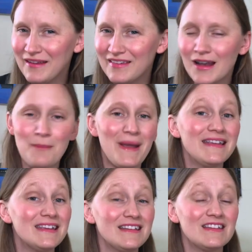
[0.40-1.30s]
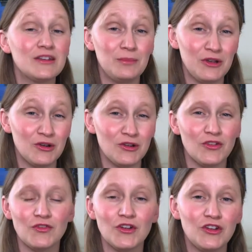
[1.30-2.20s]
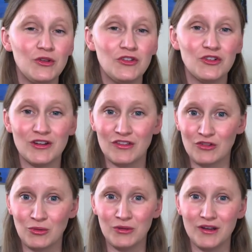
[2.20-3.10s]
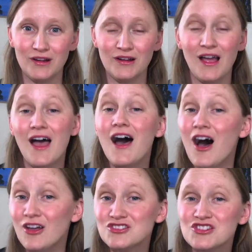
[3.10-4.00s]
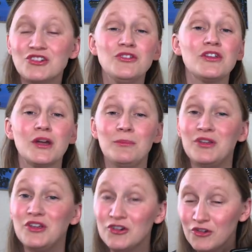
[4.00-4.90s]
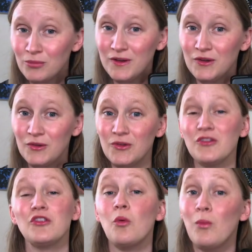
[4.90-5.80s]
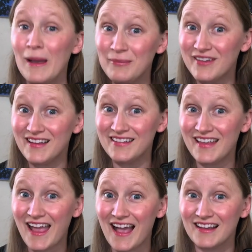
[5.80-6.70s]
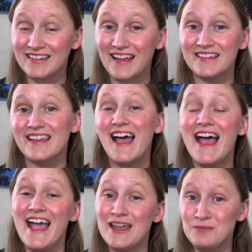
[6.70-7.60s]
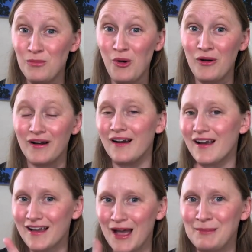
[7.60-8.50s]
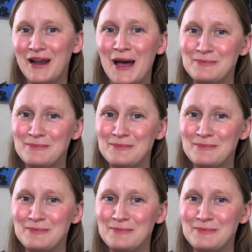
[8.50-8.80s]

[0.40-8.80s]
set up my kids' computers for use during the school year, I'll show you the computers we use, the websites they access, and more coming up.